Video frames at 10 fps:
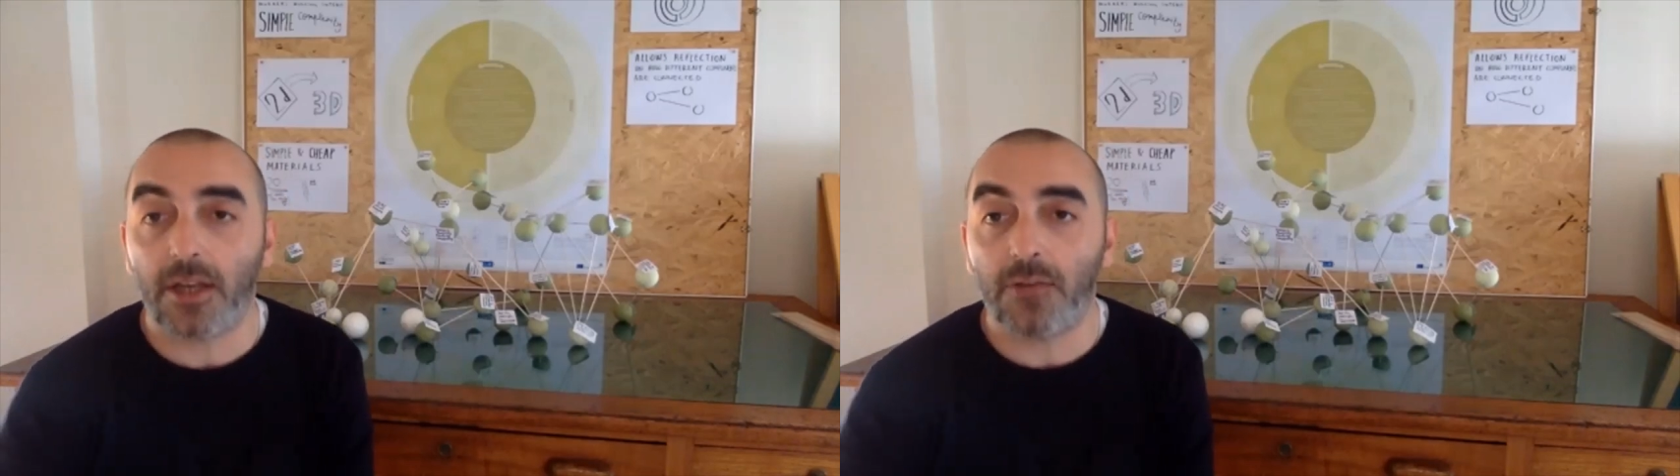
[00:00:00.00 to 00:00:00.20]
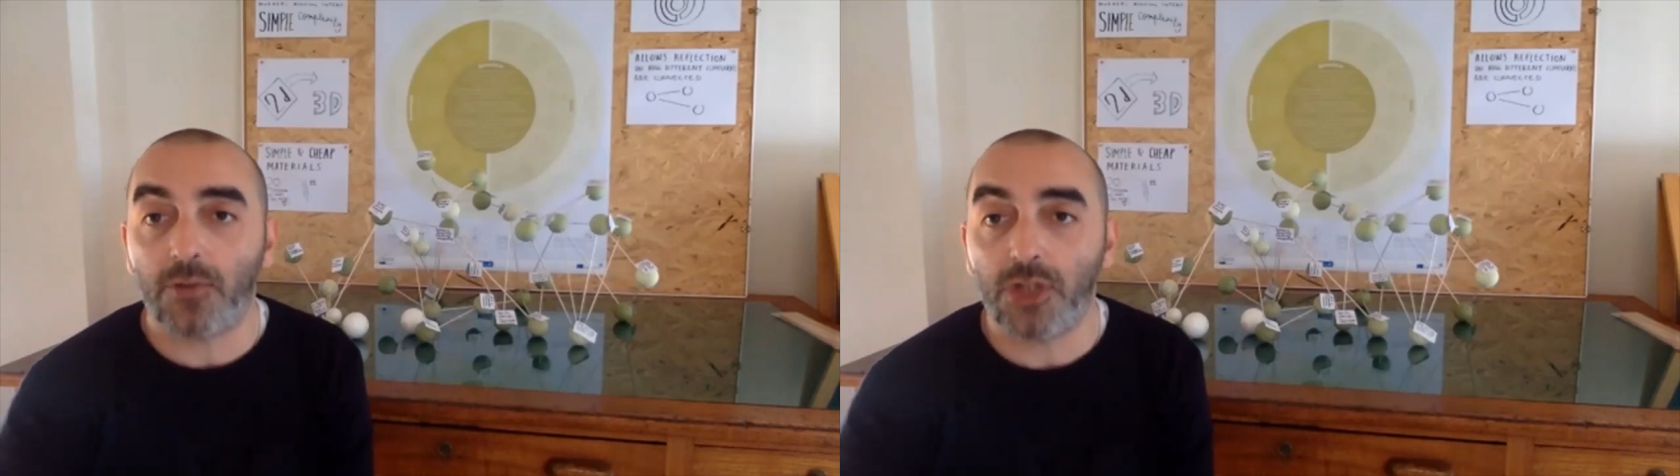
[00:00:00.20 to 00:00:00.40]

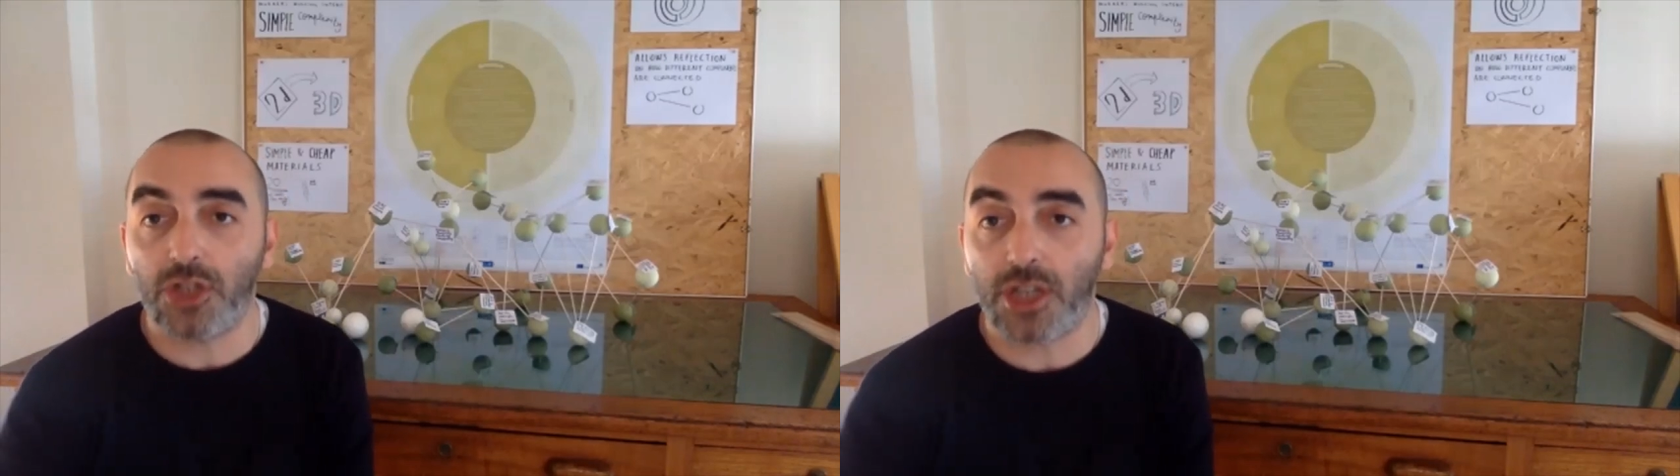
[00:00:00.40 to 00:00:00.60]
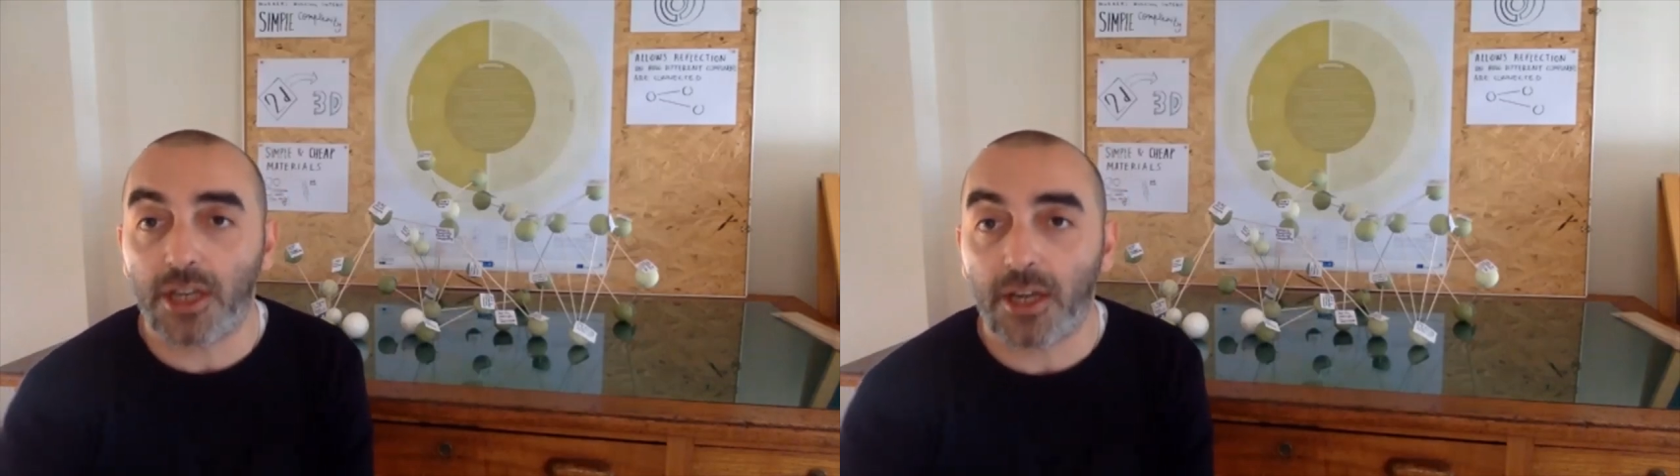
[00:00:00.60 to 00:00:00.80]

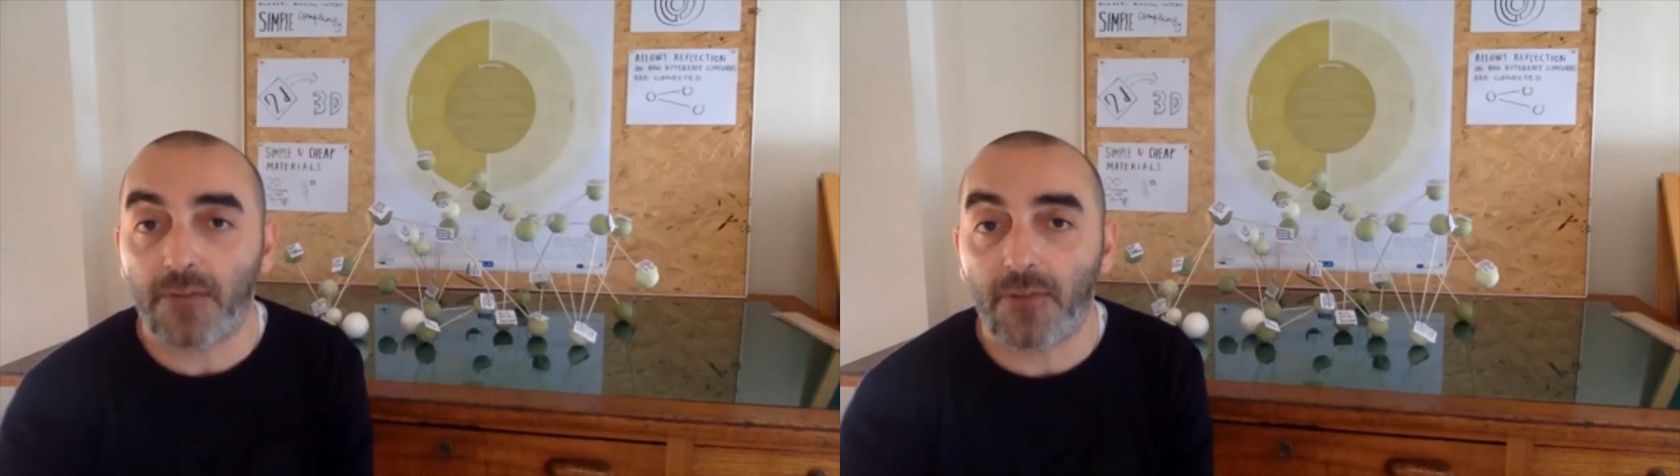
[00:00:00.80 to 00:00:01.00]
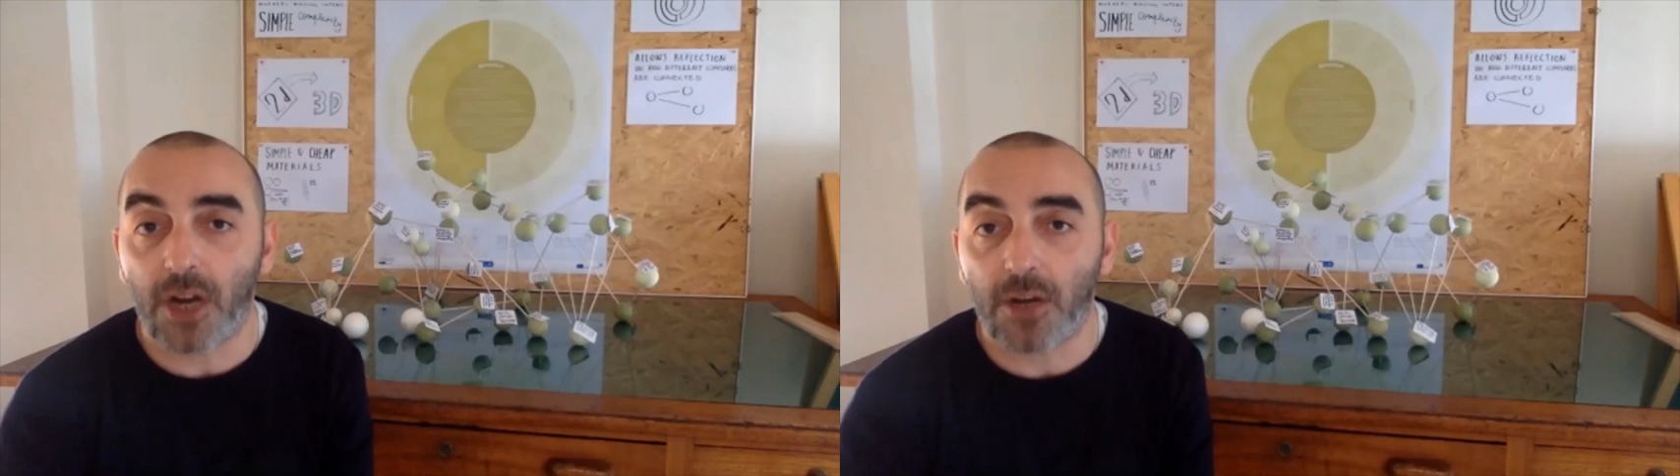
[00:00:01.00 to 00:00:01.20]
enriching
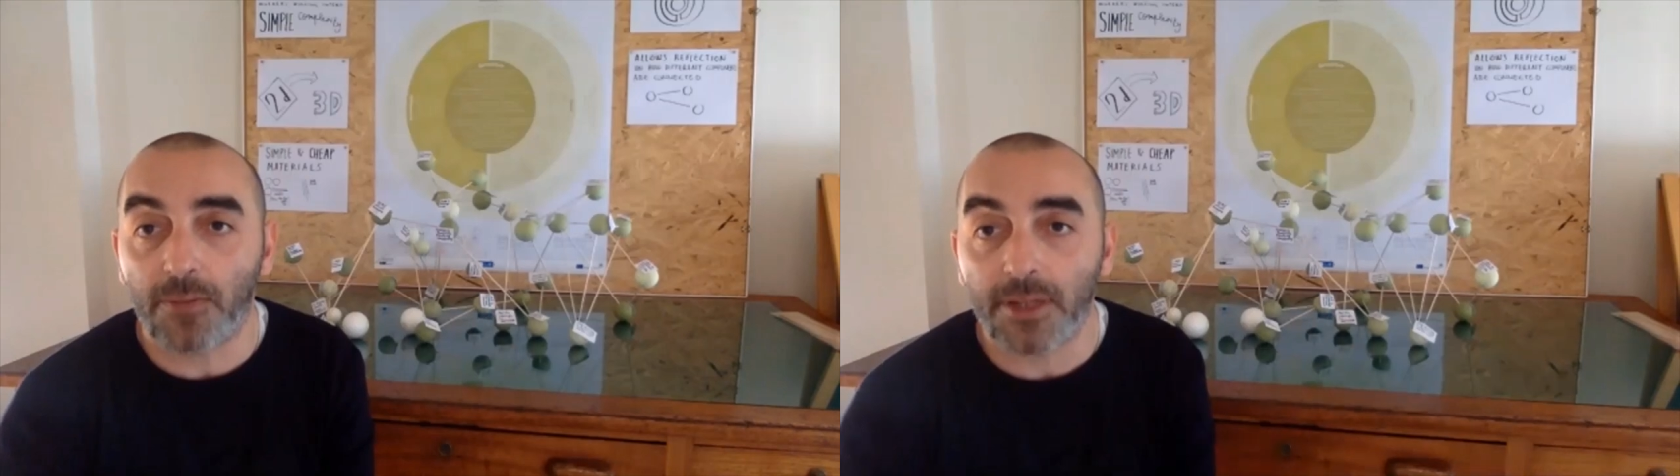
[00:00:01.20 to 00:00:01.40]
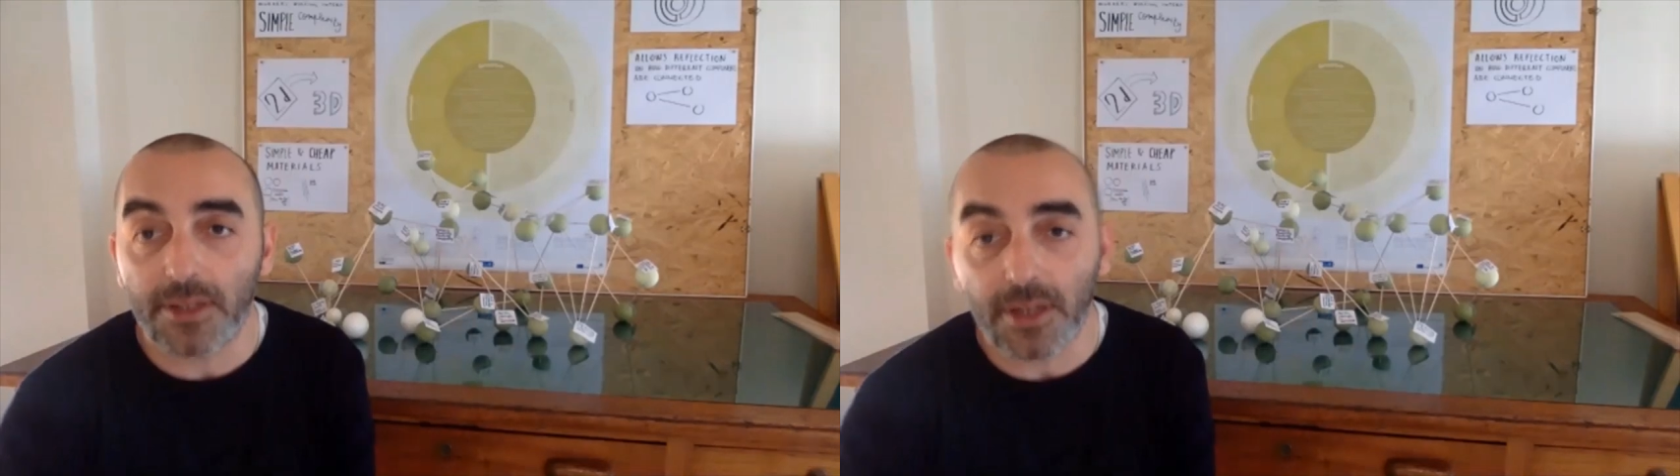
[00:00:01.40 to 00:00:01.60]

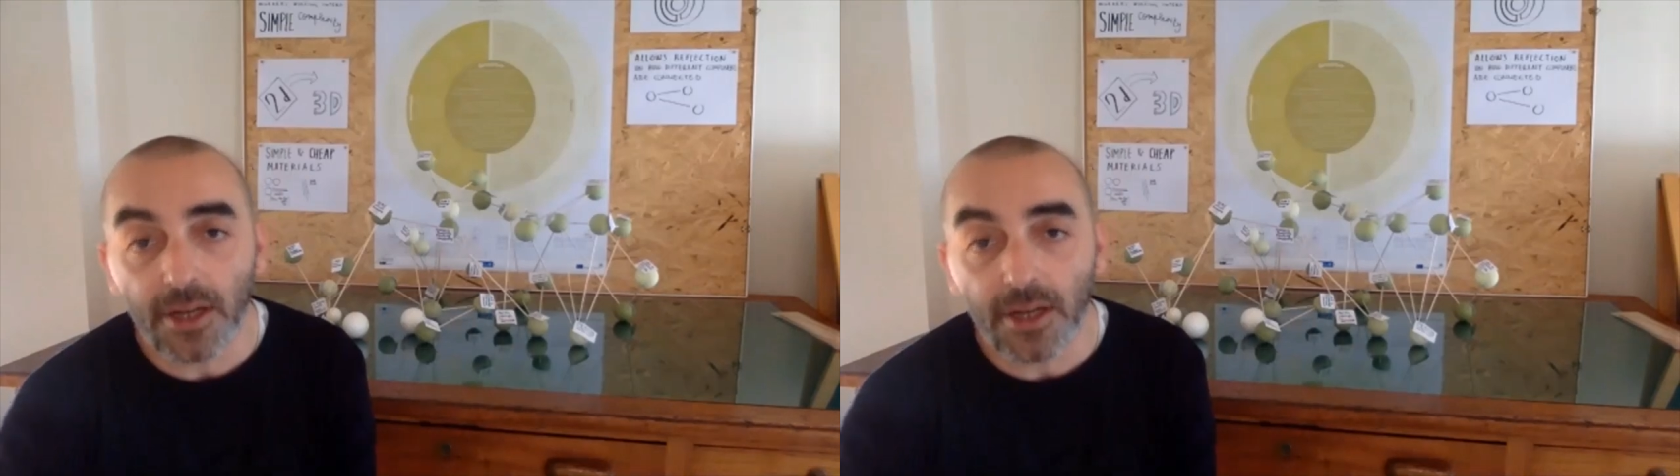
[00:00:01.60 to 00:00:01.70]
environment.